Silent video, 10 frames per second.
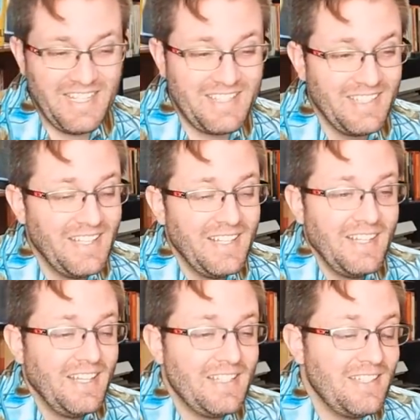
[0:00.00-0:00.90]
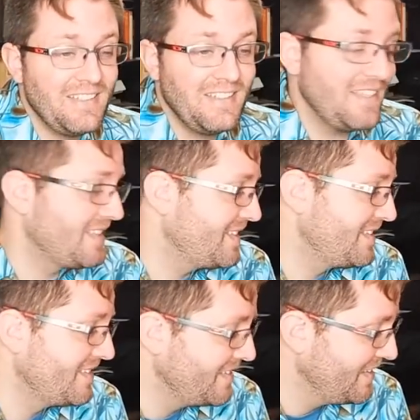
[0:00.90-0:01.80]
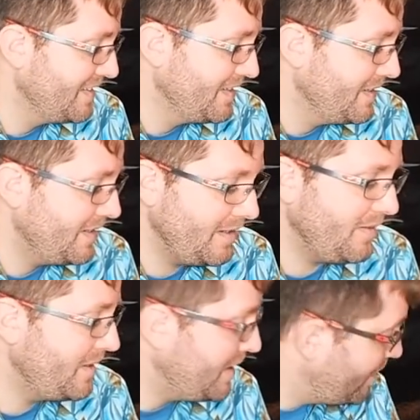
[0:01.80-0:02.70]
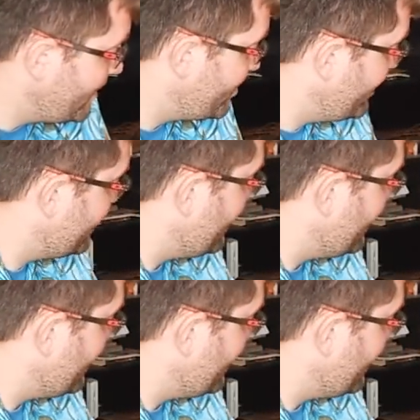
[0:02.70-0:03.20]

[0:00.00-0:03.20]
that's, that's it. That's, I want, I want to be able